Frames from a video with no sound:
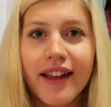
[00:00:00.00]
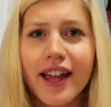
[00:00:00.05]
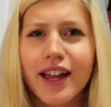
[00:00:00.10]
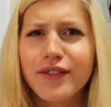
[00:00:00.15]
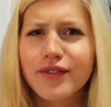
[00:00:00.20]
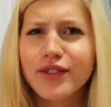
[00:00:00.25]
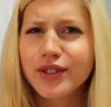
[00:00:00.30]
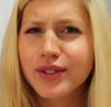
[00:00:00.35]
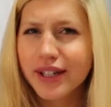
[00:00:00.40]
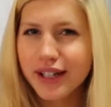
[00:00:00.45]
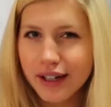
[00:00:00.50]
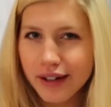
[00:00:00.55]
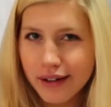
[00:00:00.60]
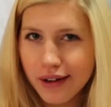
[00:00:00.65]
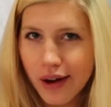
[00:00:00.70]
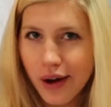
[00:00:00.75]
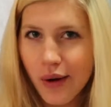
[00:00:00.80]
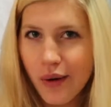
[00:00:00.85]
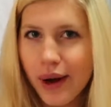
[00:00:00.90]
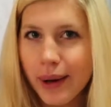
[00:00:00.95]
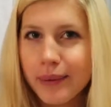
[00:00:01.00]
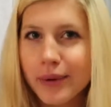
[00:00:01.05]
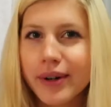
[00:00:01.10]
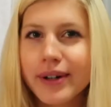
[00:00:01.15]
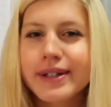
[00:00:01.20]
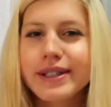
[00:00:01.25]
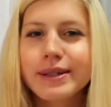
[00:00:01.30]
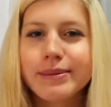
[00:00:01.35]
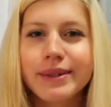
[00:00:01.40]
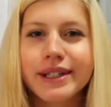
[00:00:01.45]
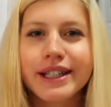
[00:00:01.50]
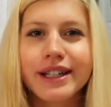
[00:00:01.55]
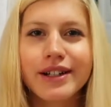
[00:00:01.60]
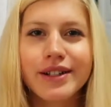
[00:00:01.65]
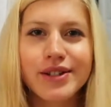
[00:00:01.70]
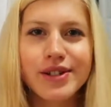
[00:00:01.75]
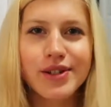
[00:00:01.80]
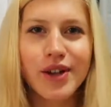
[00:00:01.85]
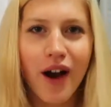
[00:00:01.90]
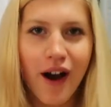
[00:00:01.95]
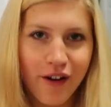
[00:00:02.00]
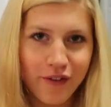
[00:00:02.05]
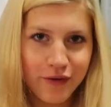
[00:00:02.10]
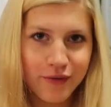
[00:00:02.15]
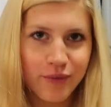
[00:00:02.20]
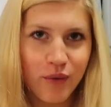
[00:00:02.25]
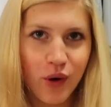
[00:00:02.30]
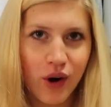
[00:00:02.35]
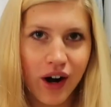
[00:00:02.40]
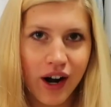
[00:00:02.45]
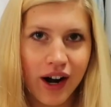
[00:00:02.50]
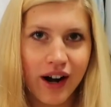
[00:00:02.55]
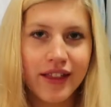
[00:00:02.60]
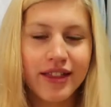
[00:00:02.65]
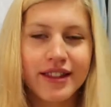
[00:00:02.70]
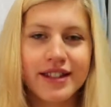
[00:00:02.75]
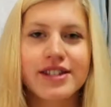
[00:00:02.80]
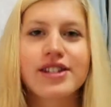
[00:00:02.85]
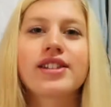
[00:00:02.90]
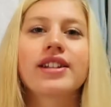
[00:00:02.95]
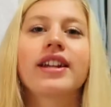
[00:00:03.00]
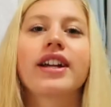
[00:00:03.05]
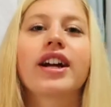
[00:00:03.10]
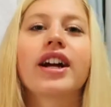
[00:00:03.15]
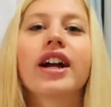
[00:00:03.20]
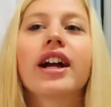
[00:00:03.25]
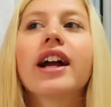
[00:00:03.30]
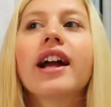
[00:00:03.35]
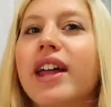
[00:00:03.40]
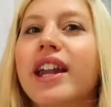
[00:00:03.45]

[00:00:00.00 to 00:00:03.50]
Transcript: If you didn't know, I'm going to be a sophomore this year,